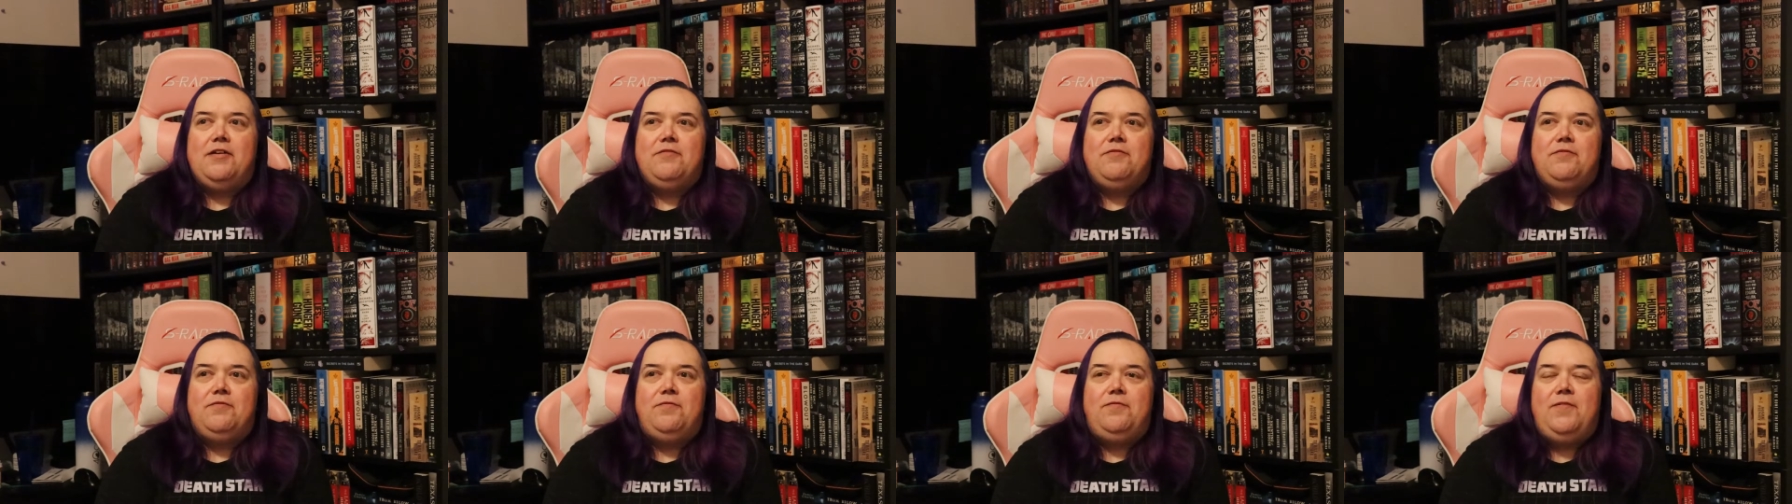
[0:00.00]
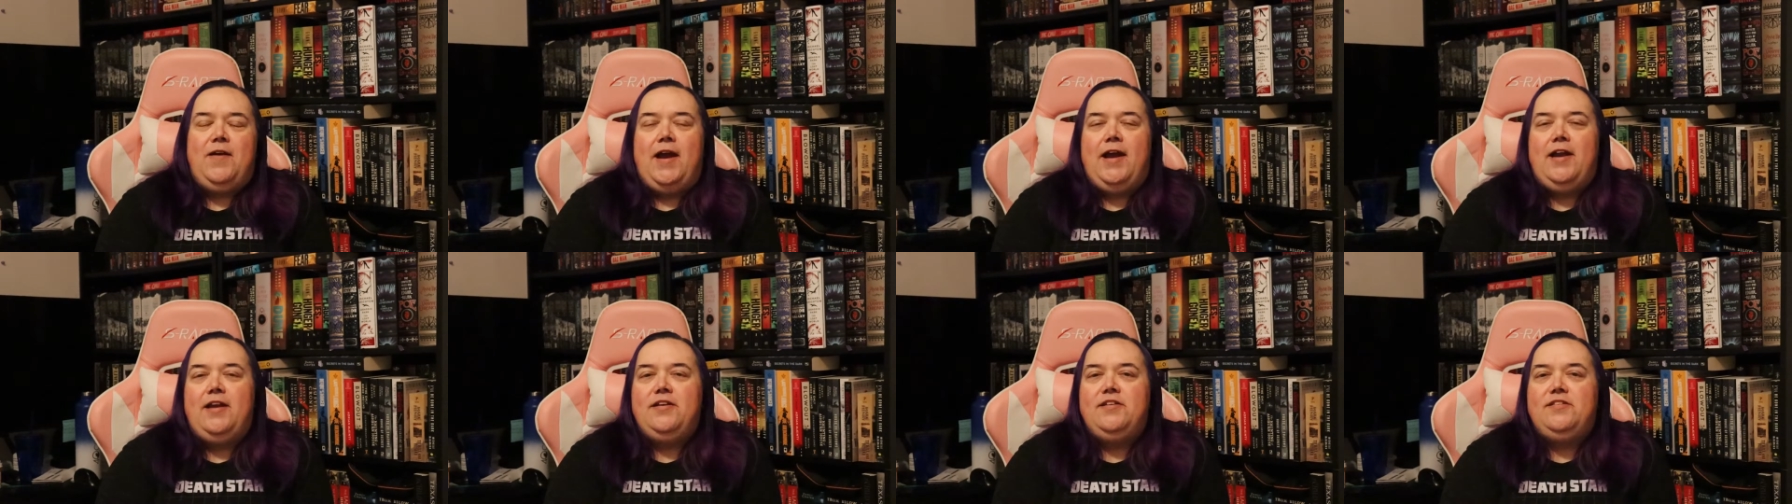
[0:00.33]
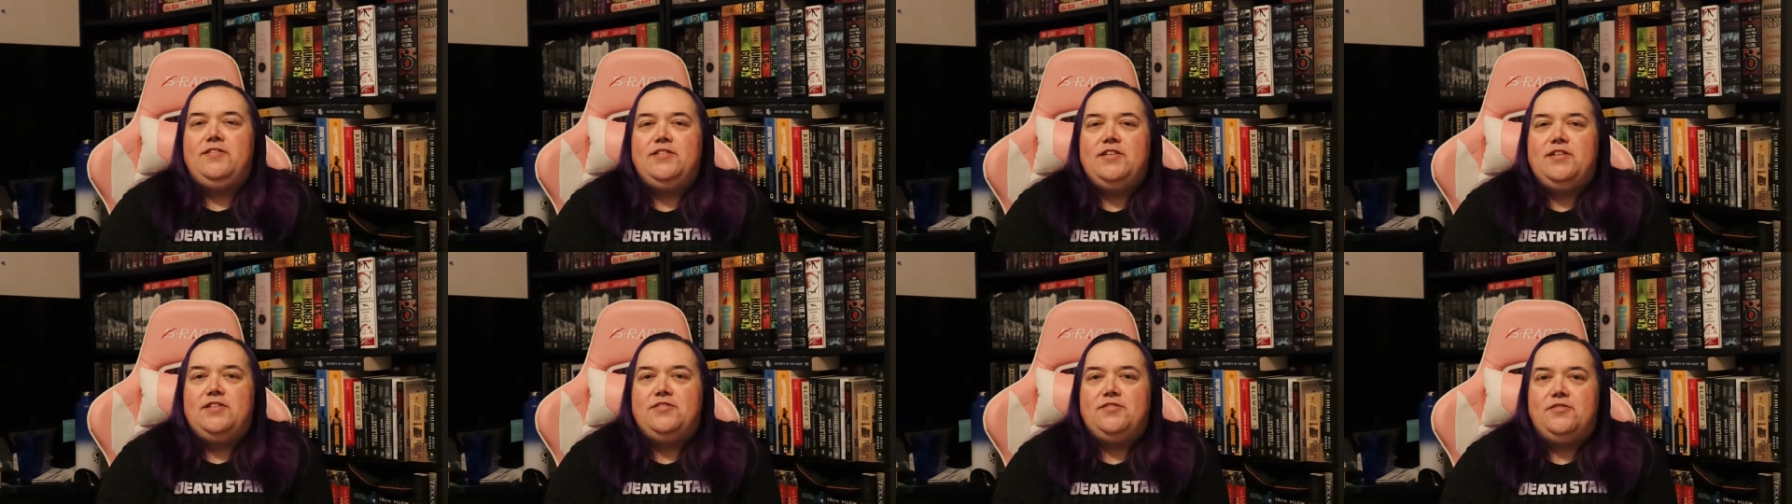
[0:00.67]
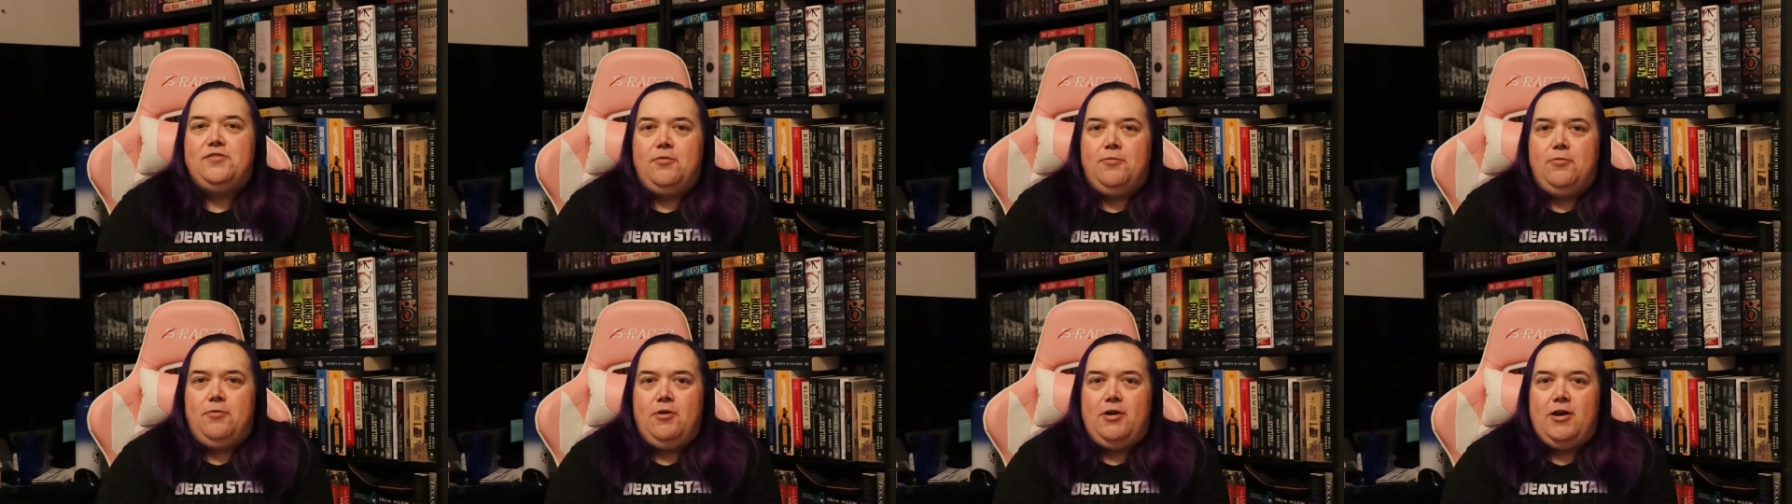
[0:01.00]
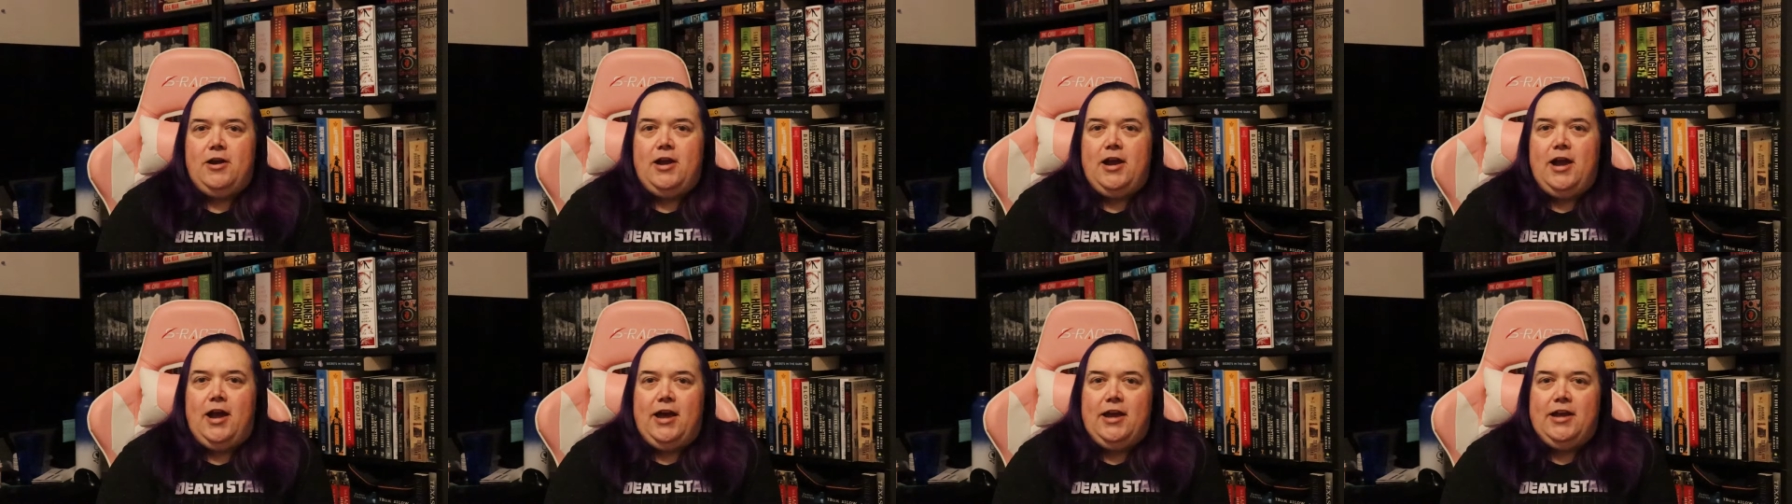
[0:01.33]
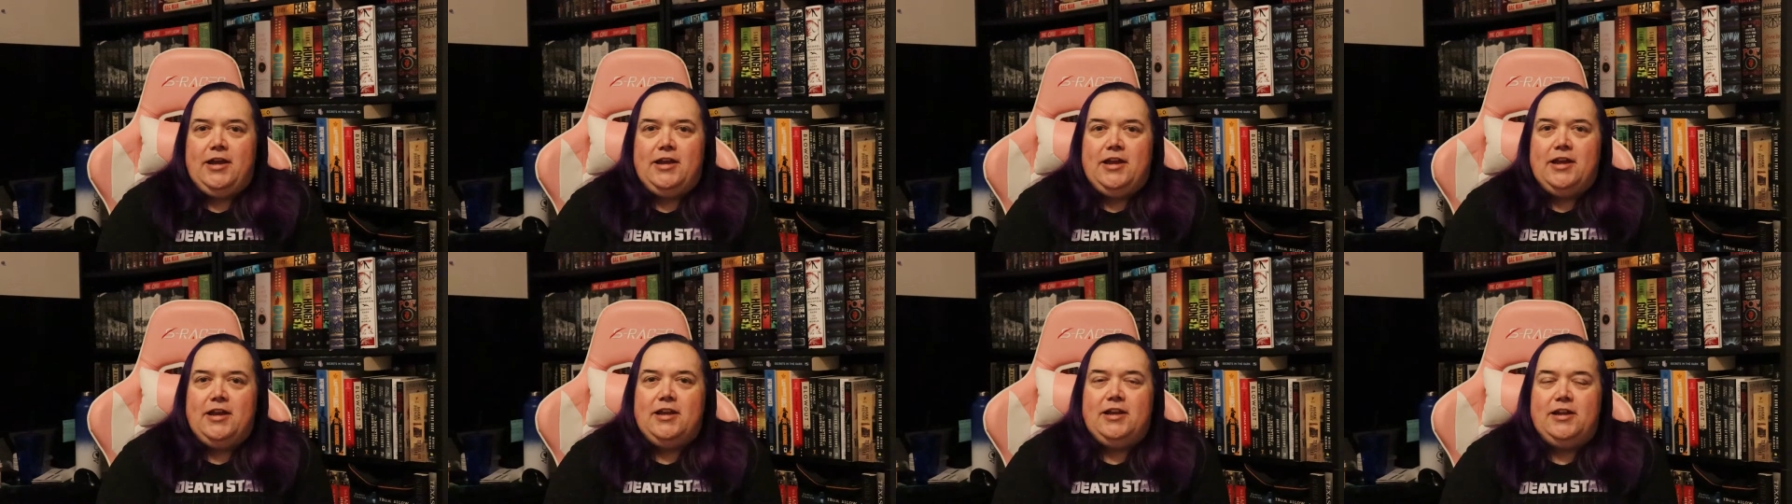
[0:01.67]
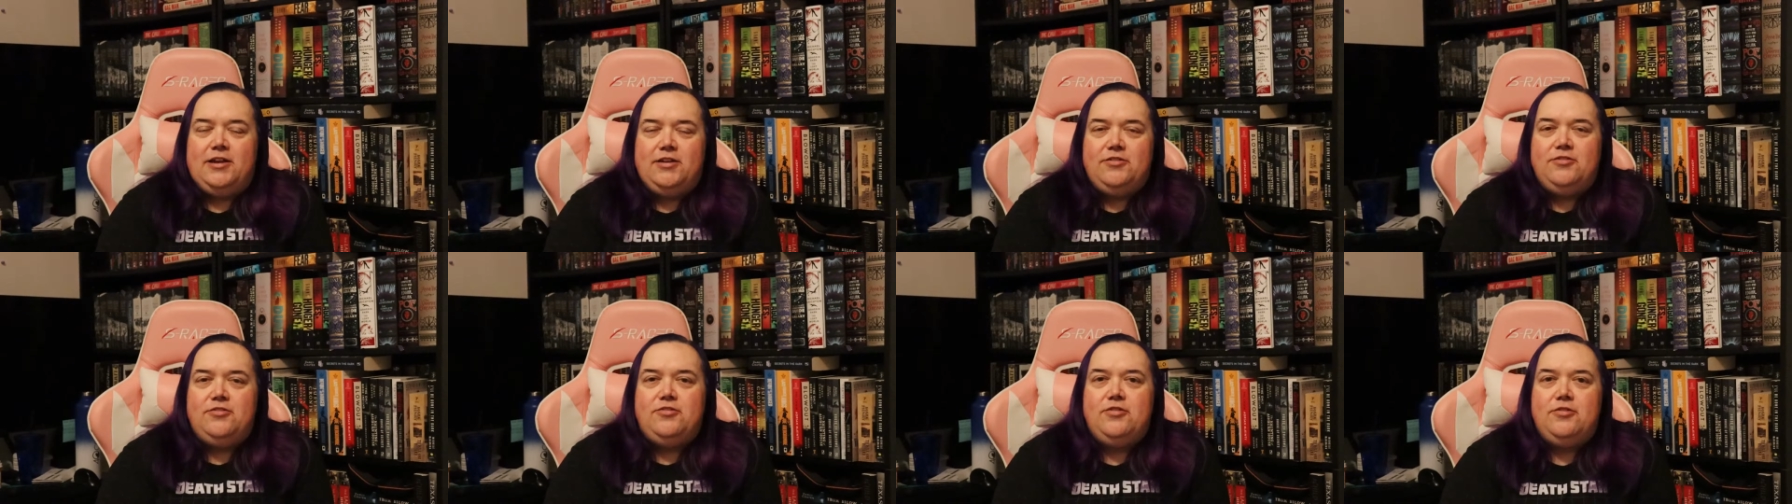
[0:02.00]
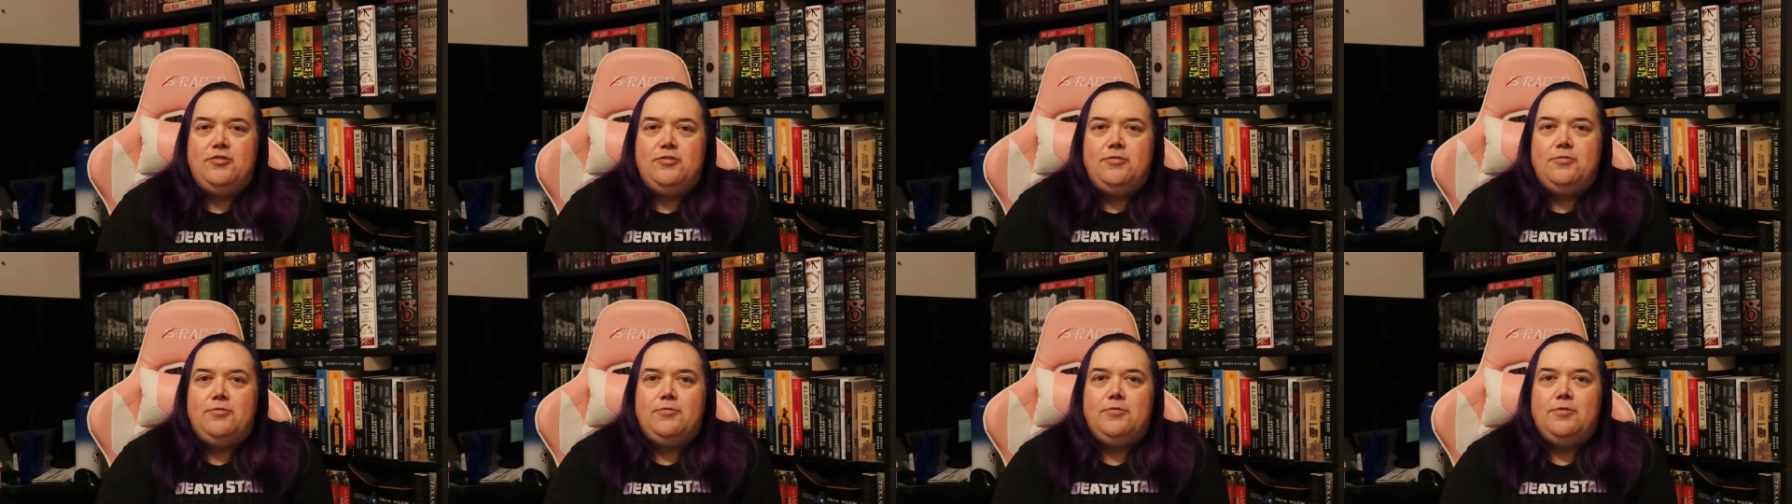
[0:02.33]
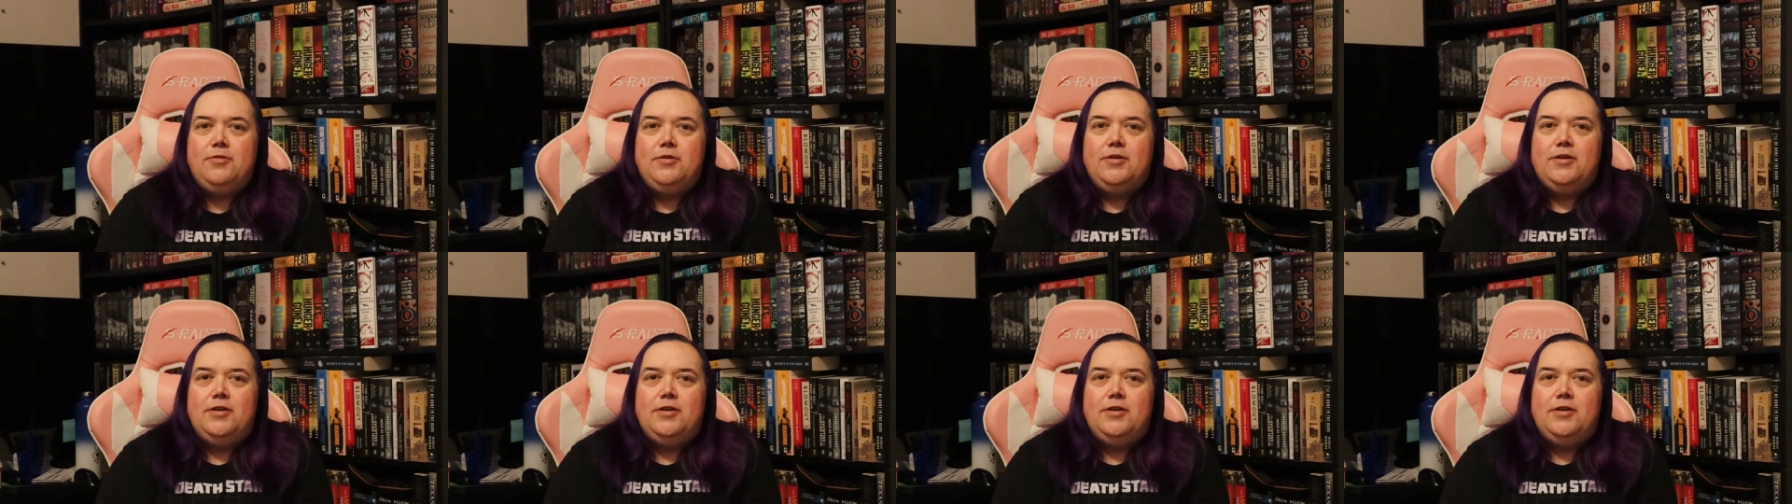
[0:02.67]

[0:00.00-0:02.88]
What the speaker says: fantasy story I get into,